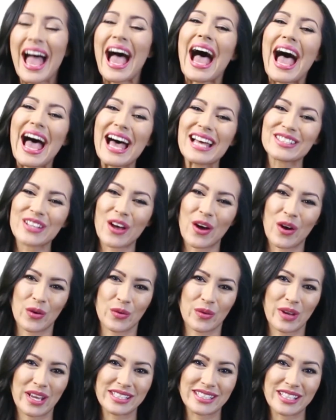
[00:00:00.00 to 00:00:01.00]
As
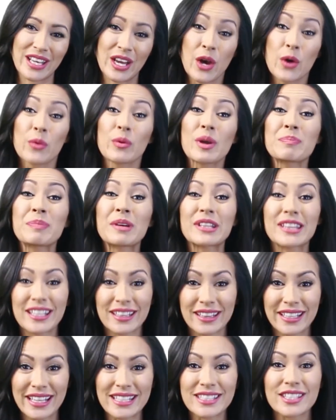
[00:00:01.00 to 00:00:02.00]
always, we put the
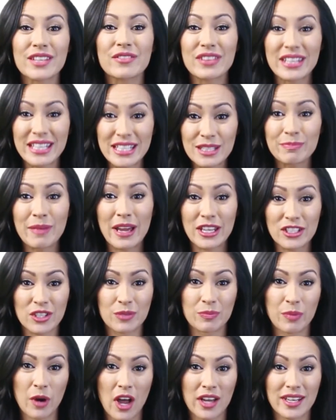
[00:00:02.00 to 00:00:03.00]
links of these
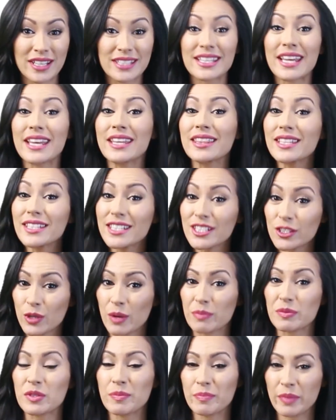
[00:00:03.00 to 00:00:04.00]
mentioned products in the
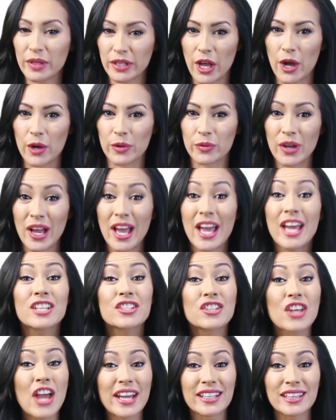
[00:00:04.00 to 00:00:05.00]
description below.
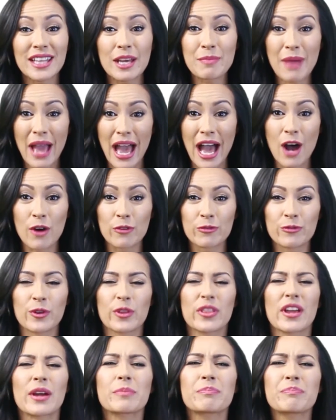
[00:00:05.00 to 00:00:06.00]
Check them out for
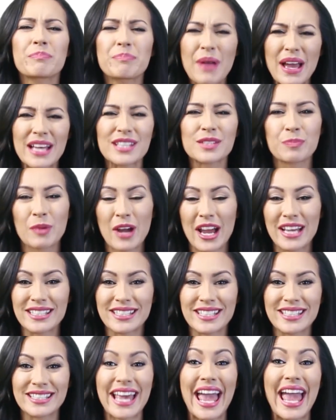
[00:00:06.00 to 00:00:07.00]
their best
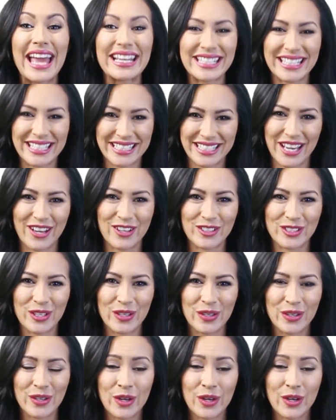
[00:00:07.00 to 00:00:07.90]
prices and details.